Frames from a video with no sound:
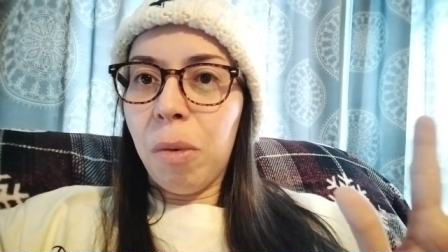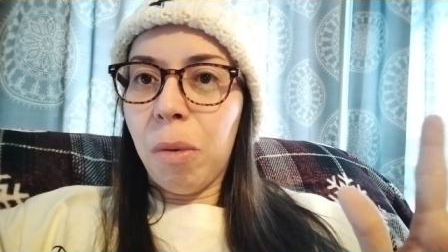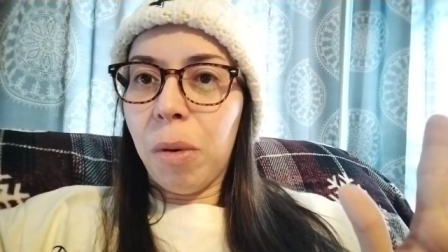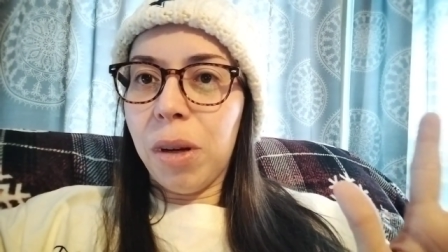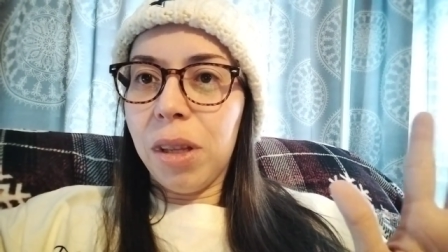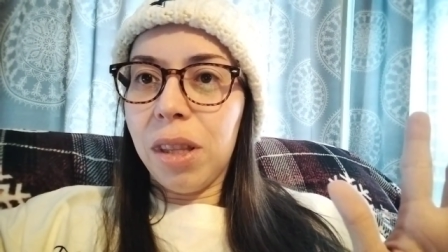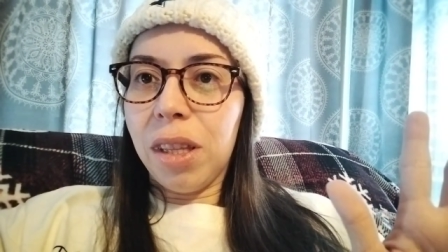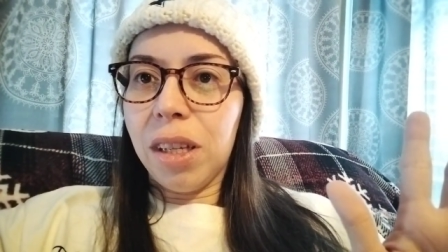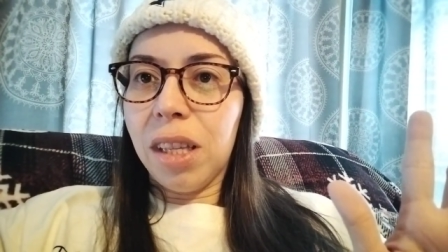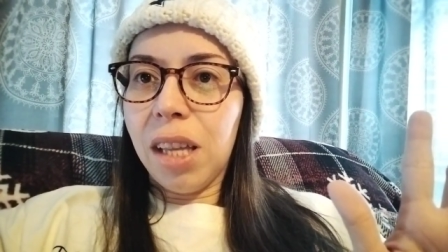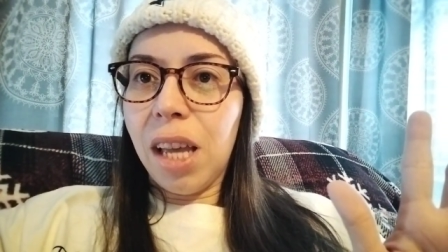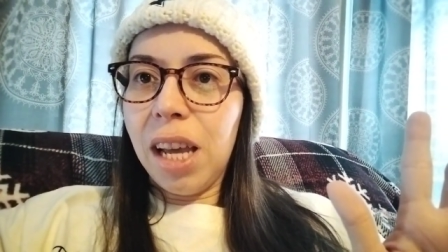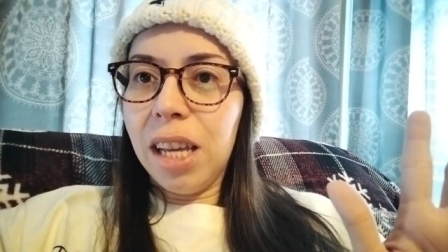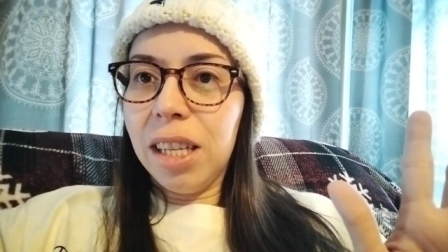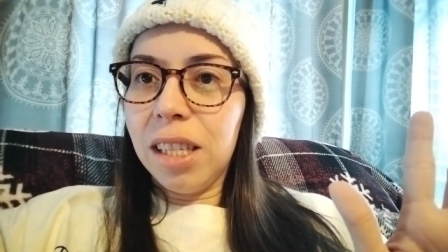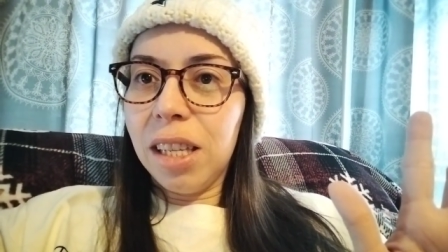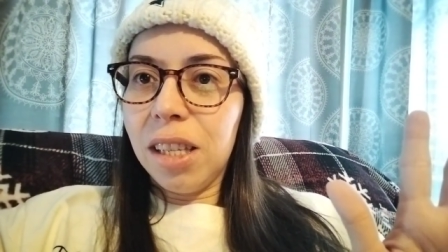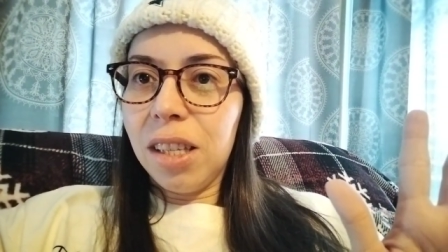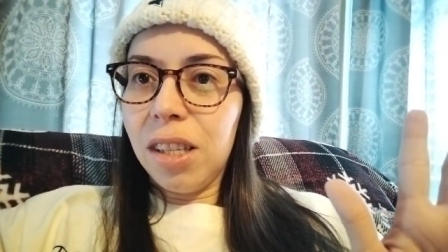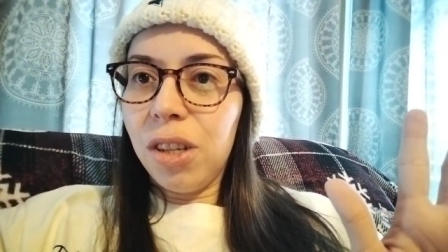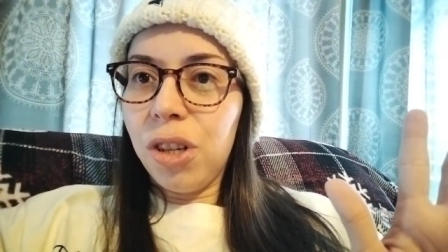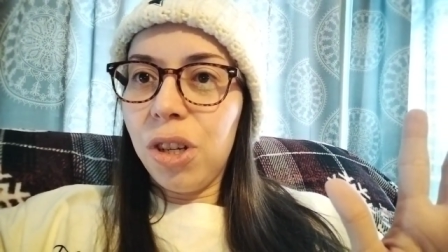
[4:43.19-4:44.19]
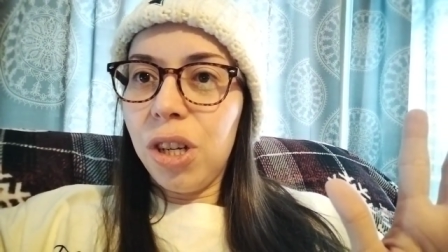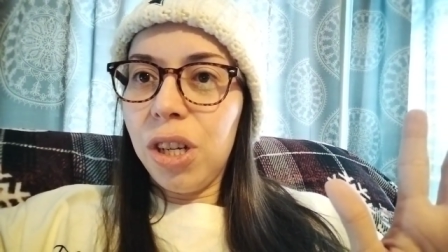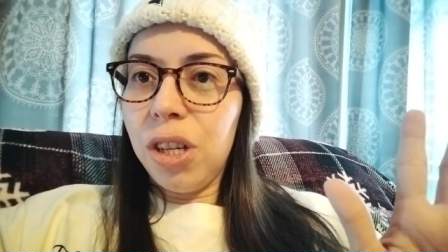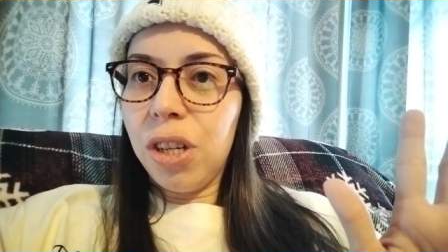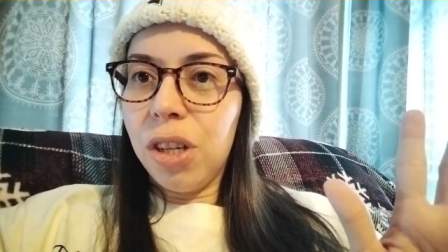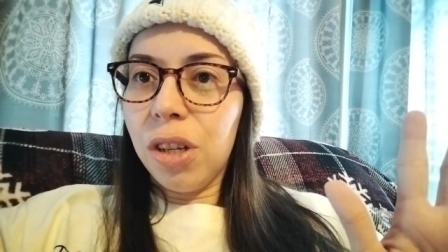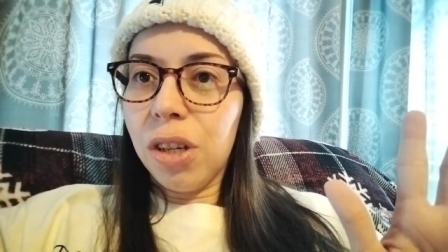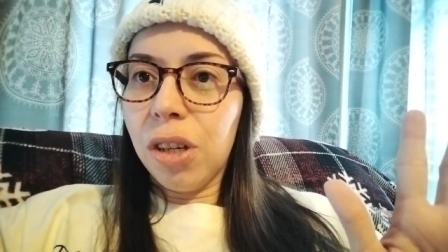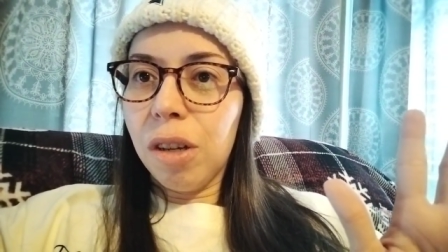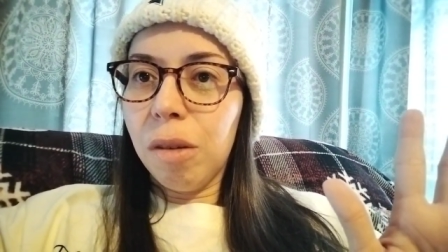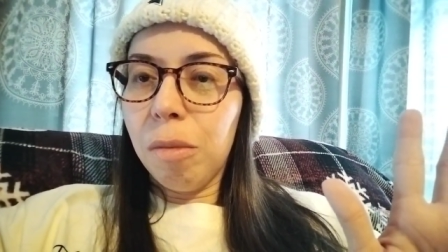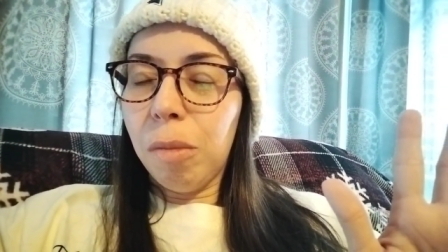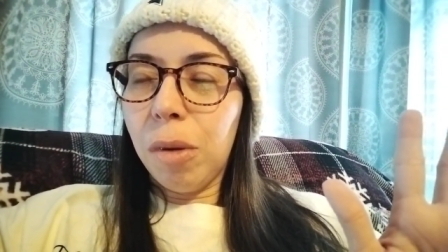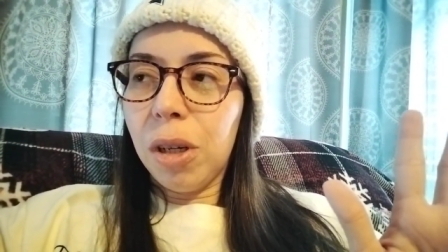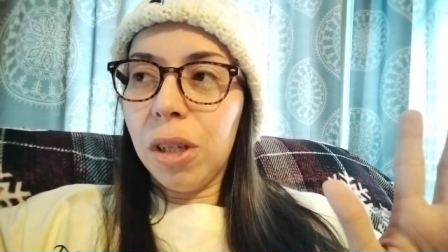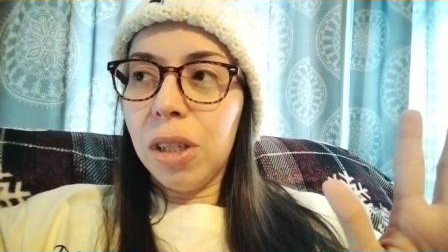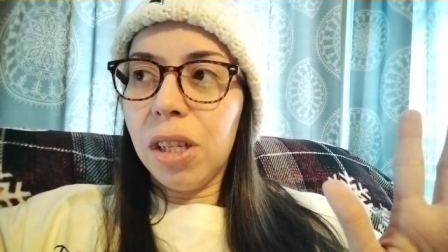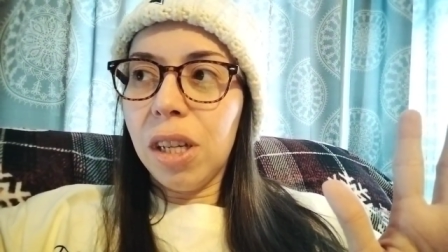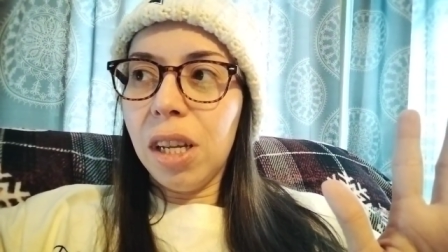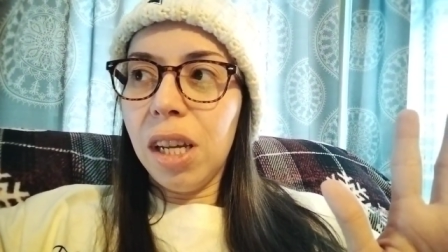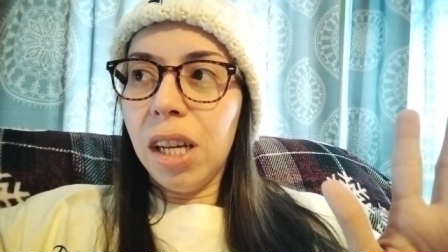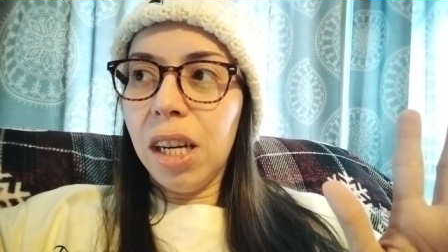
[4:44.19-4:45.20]
in one of the classes that she took in
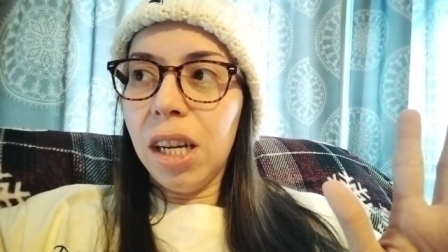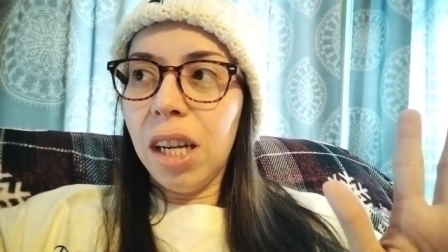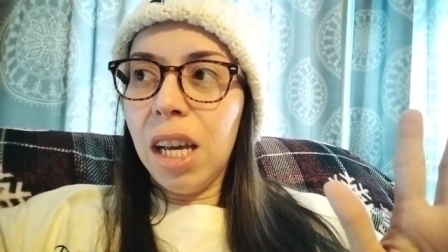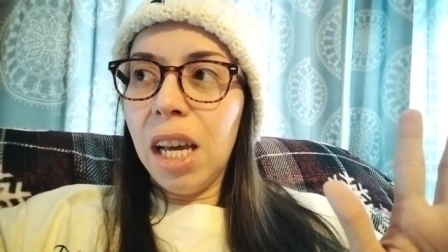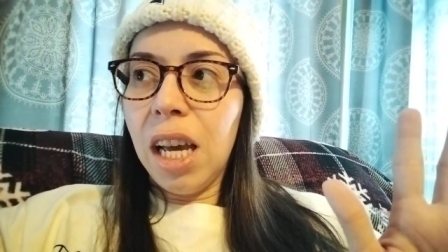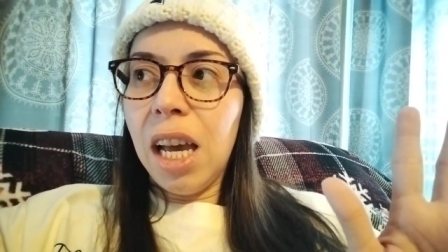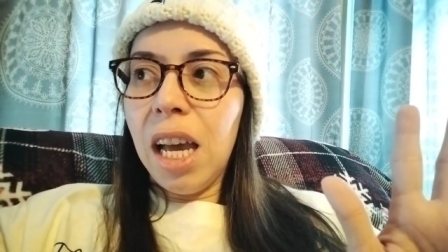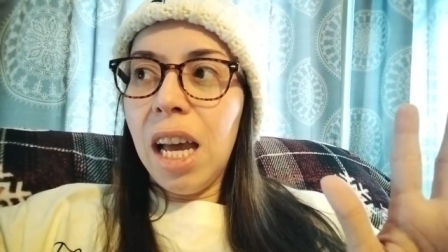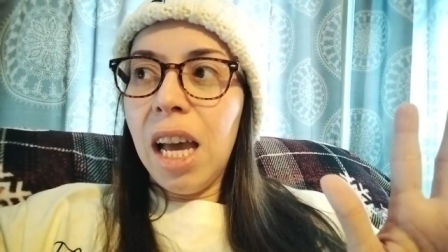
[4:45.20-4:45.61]
prison,